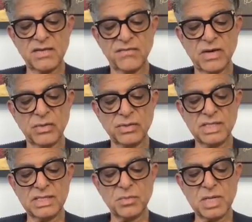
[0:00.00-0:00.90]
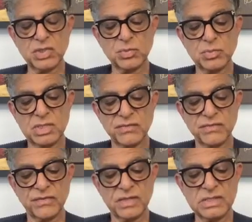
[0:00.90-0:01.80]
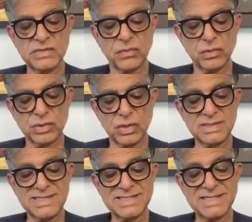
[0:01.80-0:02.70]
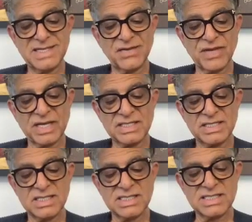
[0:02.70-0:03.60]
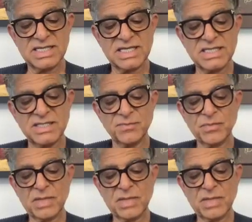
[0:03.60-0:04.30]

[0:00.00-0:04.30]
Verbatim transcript: They found that the measurement of the first photon still affected the state